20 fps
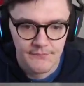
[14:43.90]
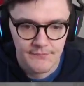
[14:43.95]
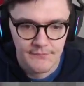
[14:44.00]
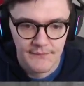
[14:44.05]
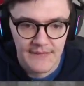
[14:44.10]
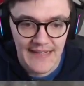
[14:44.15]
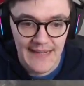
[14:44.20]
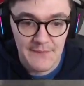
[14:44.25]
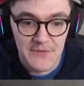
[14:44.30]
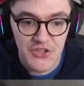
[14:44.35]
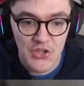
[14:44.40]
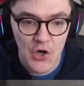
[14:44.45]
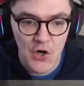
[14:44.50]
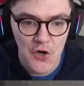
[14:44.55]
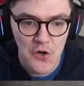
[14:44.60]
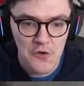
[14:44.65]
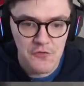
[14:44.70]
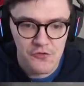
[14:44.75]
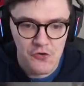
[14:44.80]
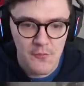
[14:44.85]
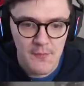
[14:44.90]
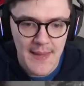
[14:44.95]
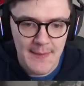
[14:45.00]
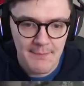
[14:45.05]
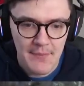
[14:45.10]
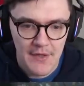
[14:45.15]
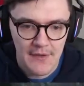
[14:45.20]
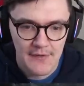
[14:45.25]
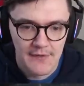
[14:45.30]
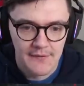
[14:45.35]
Game is not over,
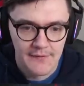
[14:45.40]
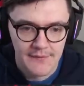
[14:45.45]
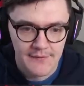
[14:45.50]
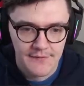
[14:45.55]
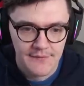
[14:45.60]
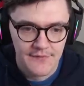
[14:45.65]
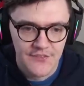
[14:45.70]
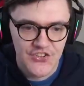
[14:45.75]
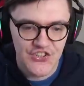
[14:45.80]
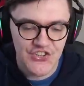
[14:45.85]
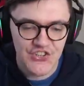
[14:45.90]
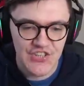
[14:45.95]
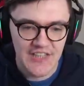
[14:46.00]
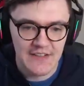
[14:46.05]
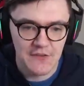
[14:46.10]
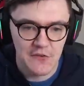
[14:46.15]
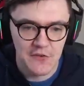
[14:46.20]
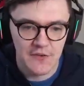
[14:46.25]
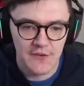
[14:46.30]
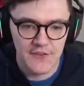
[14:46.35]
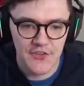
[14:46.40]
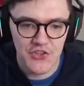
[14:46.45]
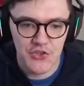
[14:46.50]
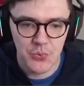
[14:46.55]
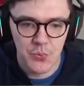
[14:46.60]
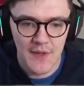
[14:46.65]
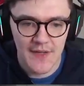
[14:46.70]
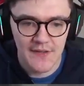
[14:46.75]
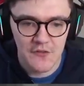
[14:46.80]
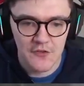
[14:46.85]
remember. Still the
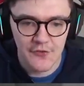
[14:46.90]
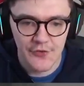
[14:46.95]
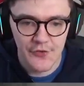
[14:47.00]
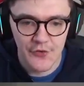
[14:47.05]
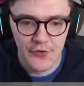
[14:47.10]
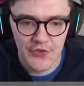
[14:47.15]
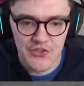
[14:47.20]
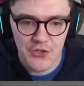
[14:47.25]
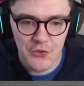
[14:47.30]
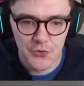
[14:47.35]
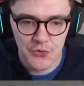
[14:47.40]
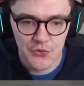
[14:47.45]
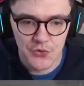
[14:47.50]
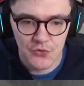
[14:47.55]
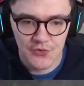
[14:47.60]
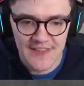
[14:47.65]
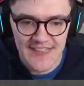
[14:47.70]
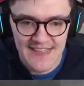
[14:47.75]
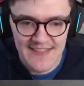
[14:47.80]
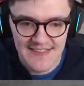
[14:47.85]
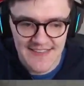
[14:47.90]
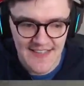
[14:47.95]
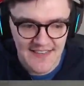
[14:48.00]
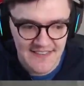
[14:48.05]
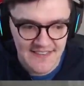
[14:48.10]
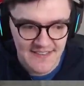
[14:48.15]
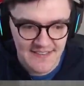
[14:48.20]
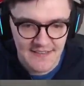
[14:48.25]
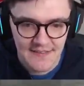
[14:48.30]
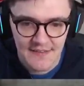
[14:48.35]
12 hook total needed.
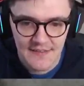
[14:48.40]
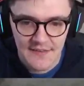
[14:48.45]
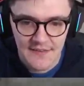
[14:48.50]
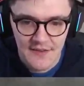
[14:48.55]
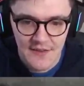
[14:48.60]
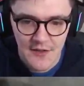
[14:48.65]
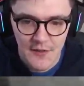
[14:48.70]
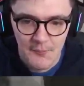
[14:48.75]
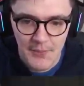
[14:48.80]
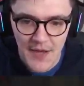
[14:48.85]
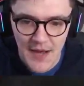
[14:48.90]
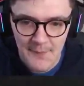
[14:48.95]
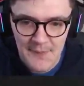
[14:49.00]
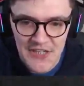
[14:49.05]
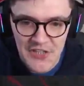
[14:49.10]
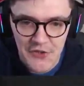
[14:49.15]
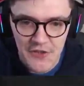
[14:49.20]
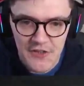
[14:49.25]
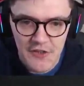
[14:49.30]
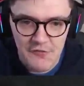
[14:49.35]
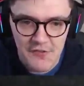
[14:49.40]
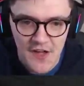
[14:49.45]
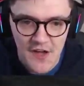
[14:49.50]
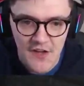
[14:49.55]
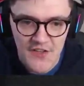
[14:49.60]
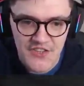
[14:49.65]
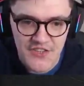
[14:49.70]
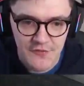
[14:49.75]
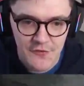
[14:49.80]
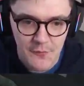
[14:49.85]
But, I mean, you couldn't have
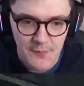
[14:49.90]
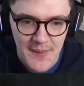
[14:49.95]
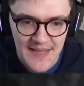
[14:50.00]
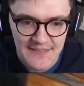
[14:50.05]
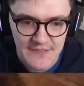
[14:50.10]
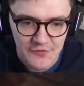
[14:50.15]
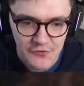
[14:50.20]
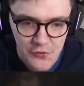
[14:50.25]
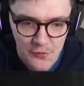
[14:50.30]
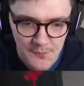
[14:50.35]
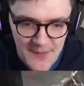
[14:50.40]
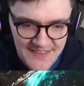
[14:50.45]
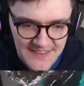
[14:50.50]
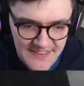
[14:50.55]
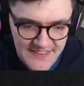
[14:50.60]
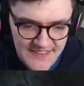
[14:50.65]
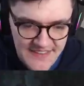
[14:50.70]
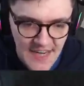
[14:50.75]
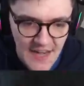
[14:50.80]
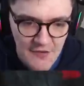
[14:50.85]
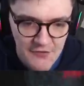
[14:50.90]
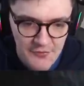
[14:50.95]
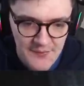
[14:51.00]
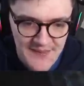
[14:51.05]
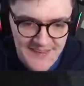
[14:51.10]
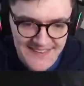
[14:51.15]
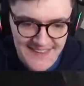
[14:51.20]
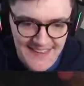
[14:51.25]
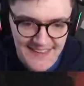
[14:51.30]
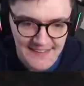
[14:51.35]
asked for a better start from
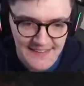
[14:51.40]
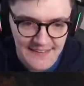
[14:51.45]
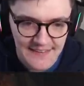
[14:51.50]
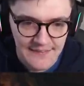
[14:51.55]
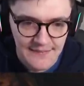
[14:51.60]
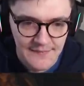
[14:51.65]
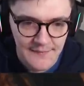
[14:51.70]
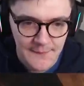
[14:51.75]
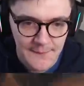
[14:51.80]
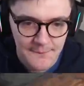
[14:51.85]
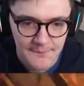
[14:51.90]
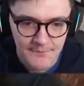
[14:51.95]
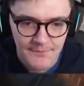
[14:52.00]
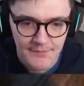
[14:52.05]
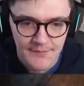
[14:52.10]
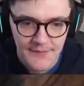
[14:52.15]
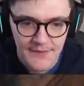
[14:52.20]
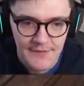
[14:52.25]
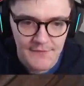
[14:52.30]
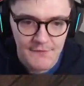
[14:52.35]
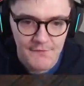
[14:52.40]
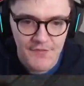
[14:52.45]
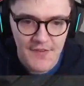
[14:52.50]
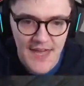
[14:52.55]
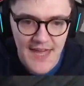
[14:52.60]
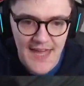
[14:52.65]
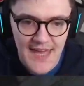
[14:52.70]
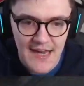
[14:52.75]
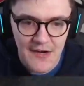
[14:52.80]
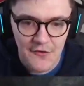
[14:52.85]
this killer.
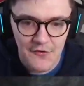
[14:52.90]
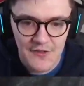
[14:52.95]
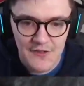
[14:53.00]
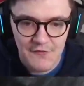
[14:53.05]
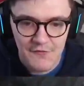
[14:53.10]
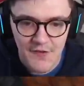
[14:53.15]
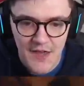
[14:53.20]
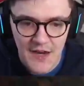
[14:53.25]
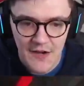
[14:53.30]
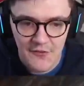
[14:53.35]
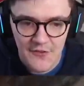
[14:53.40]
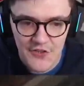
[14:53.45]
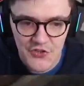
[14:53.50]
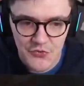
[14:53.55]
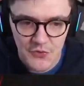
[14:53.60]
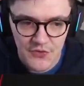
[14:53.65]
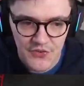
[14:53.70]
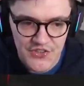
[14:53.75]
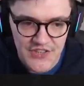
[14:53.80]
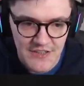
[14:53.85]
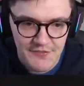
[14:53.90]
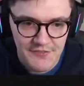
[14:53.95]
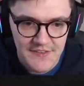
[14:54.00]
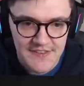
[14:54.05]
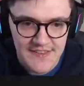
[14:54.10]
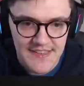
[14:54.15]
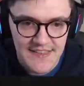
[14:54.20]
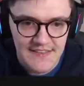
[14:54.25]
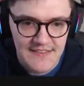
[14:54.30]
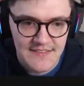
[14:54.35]
Very, very strong stuff
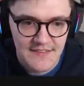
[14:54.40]
indeed.